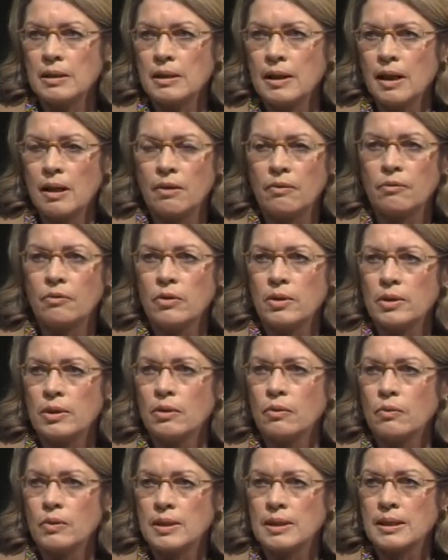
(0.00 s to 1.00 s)
California
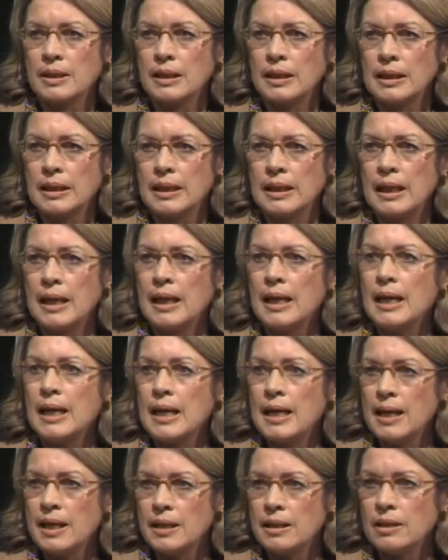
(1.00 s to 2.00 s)
recently
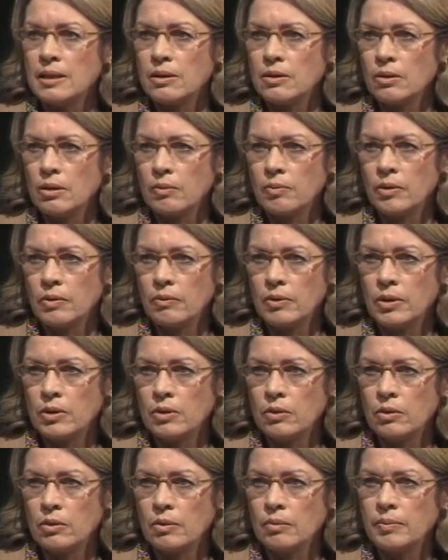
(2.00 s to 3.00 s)
ended urban
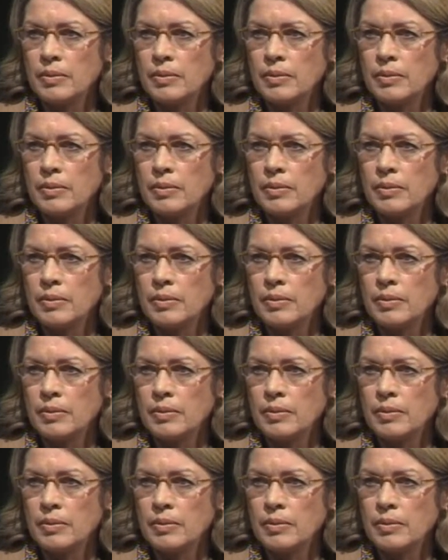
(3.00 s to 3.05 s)
renewal